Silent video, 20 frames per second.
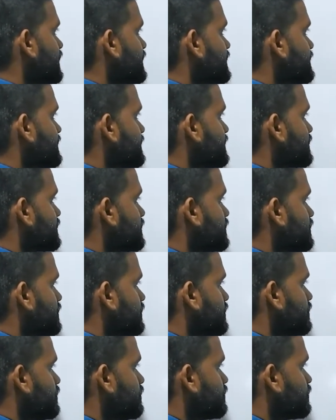is
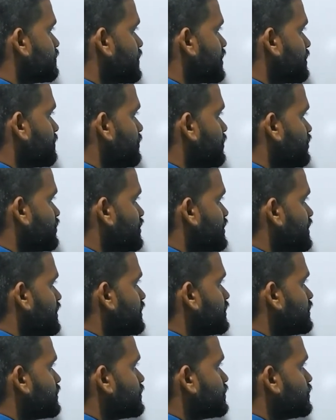
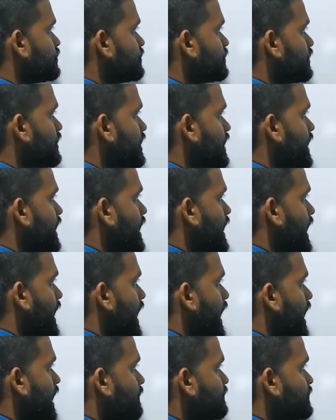proportional to
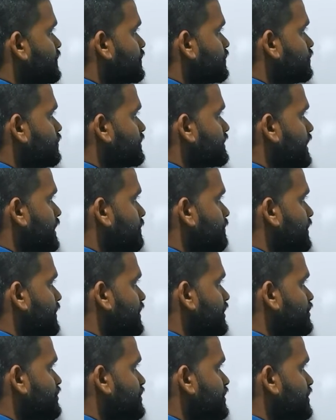absolute
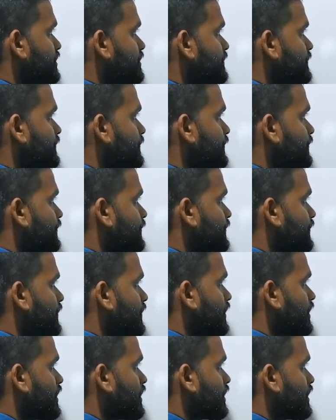temperature
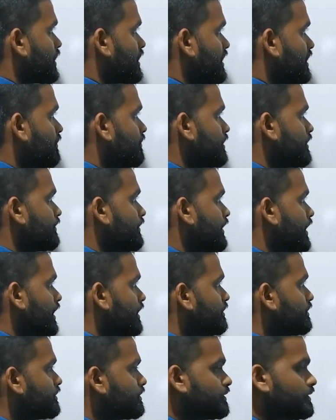given
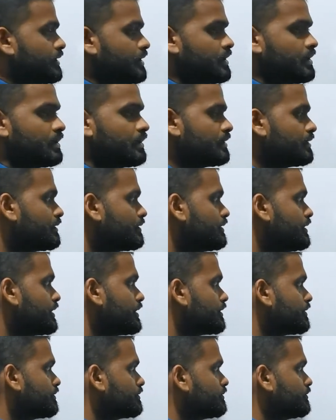that
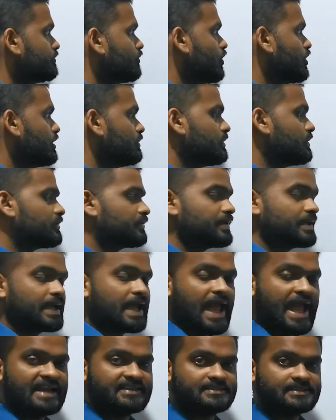the volume of the
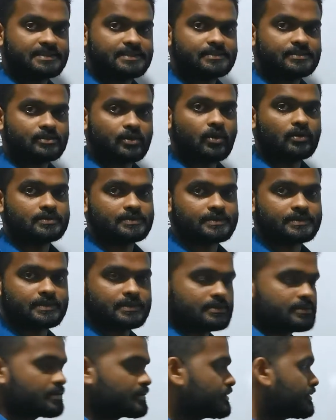gas is
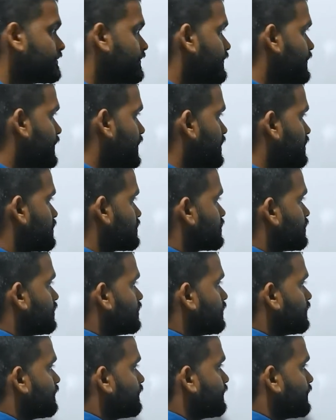constant.
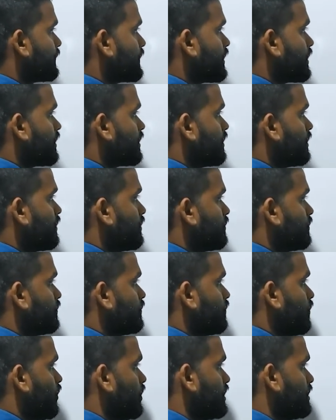So
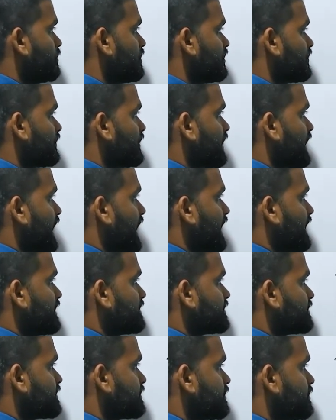volume of the
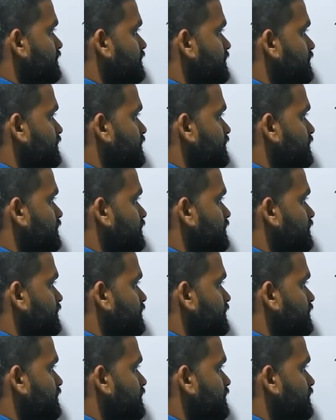gas